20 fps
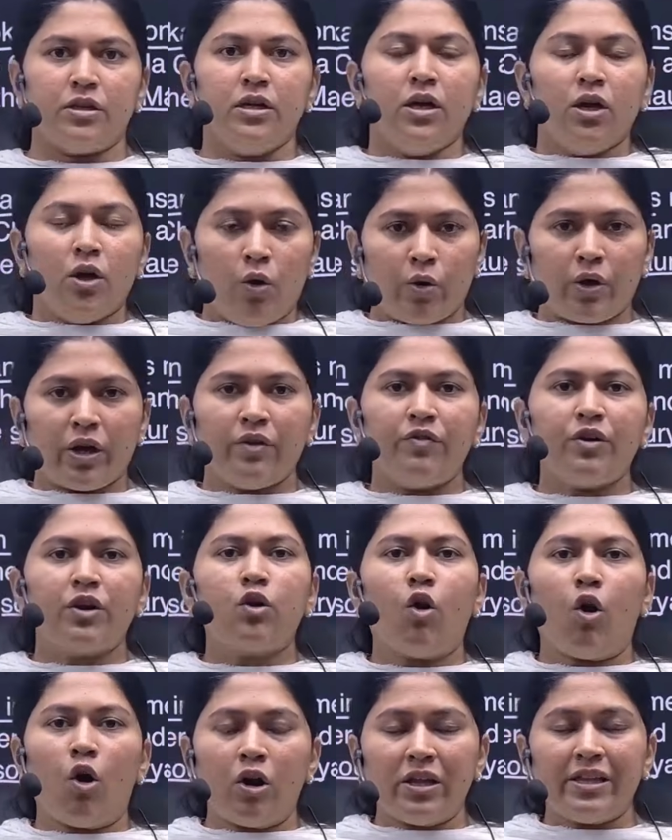Okay, we
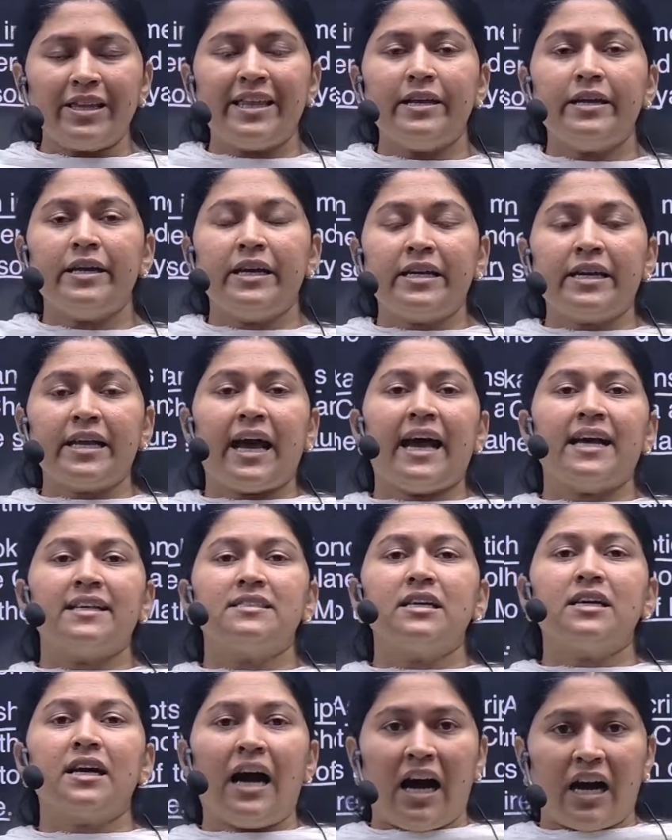call it as a
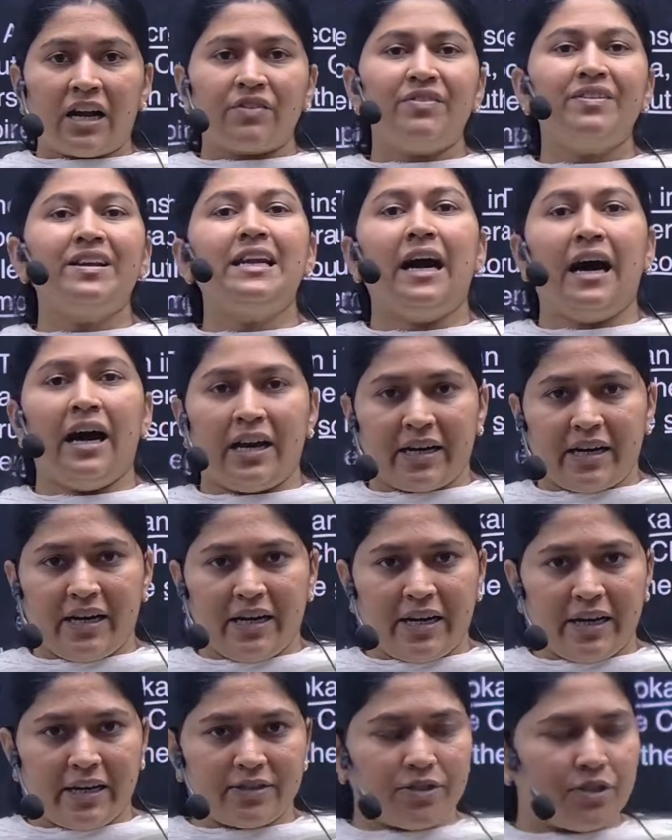Kharavela
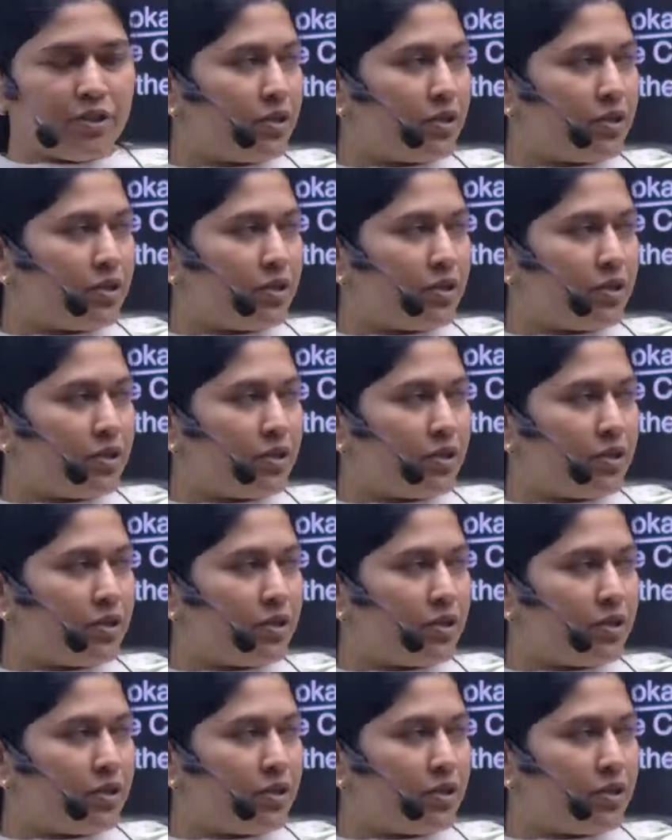architecture.